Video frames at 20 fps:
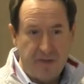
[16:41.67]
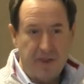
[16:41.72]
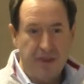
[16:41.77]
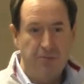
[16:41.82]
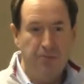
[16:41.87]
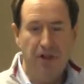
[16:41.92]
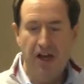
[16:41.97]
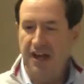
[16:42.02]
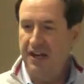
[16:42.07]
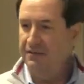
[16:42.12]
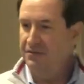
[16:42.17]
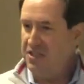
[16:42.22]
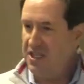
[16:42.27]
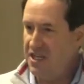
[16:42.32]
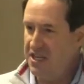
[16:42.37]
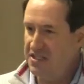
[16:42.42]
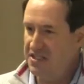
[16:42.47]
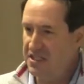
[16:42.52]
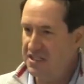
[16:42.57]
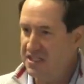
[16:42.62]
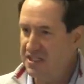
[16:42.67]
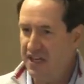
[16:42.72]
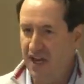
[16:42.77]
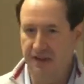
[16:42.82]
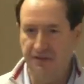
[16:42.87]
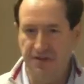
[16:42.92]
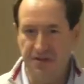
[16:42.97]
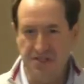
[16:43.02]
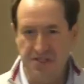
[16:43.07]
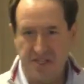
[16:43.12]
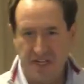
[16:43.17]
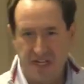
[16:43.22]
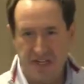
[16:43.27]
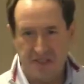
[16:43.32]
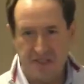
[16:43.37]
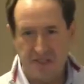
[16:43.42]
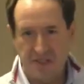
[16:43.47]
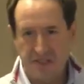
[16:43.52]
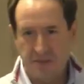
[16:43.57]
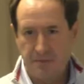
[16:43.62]
The blood of Jesus covers
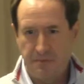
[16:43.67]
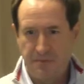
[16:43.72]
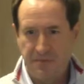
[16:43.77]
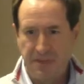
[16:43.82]
us.